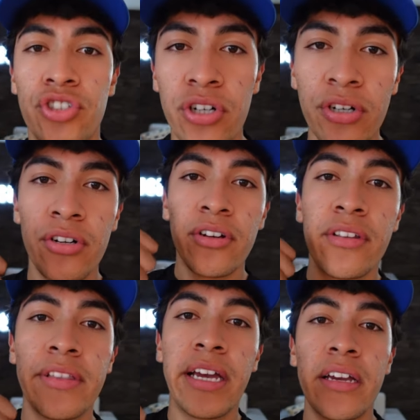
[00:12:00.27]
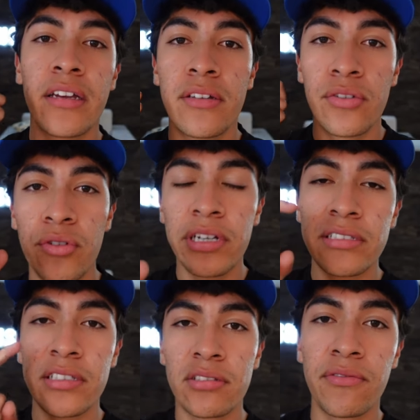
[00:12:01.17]
sure that you guys
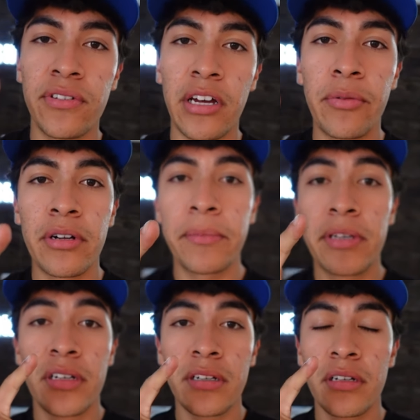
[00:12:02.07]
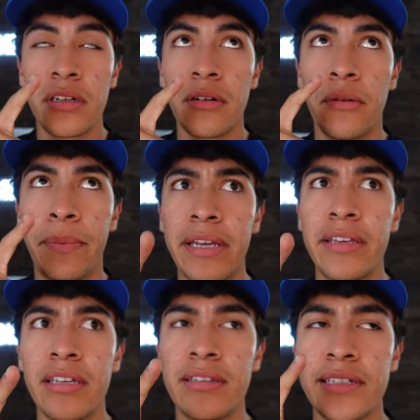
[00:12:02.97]
stay tuned for that. We're gonna be cook uh,
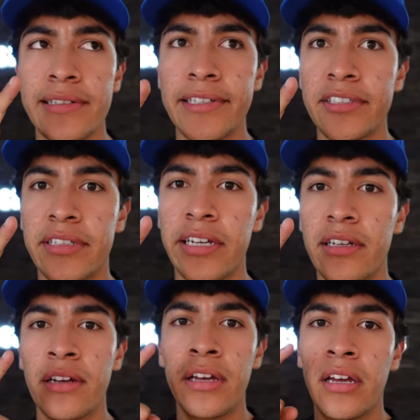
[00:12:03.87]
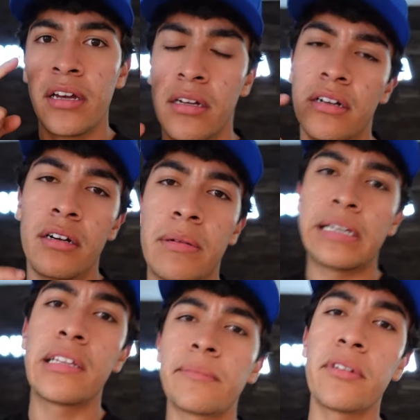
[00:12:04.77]
baking tres leches cakes. Uh, I
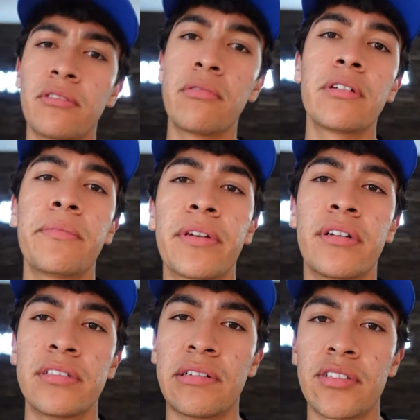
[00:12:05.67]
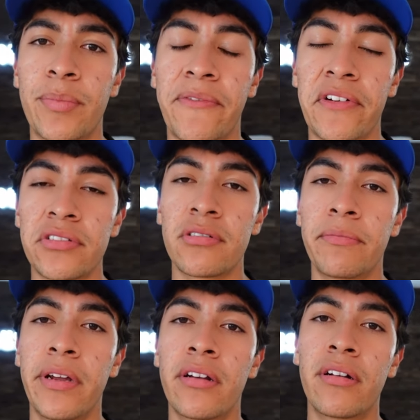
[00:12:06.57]
think I'm gonna win because I was a professional
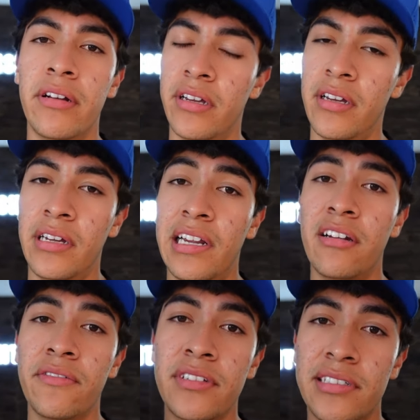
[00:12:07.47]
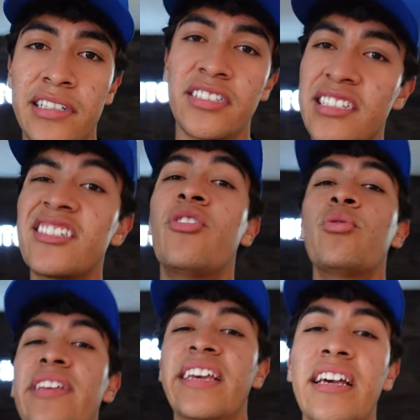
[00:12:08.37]
baker and I love tres leches. That's the
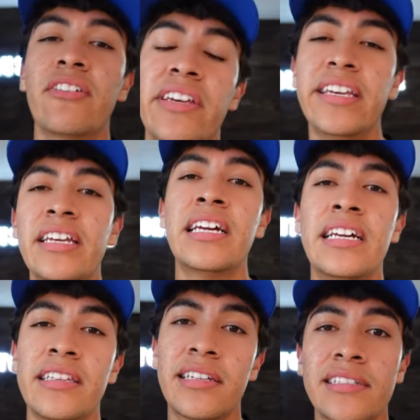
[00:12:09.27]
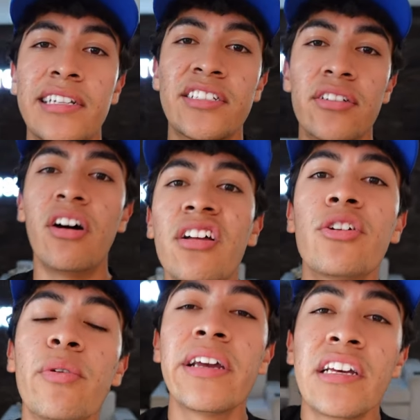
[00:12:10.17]
only cake I'll eat. Tres leches all
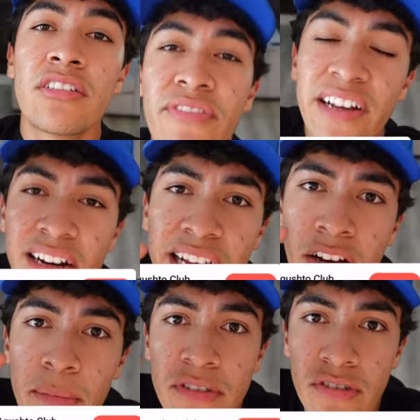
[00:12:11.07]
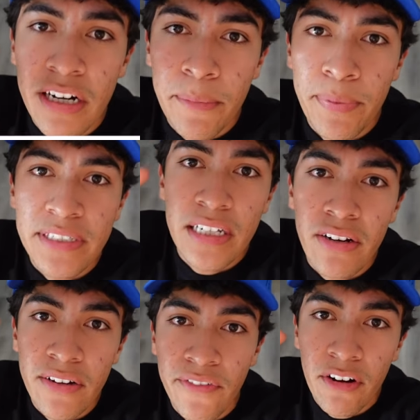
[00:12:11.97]
the way. Don't forget to like, comment, subscribe, and peace
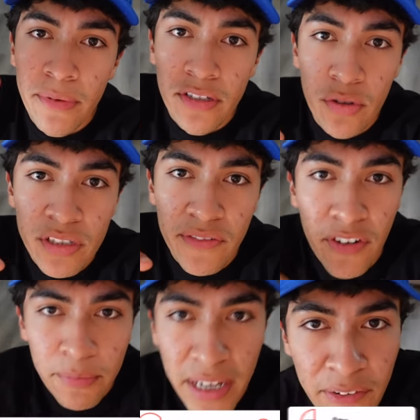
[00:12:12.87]
out. And follow me on Twitch and follow me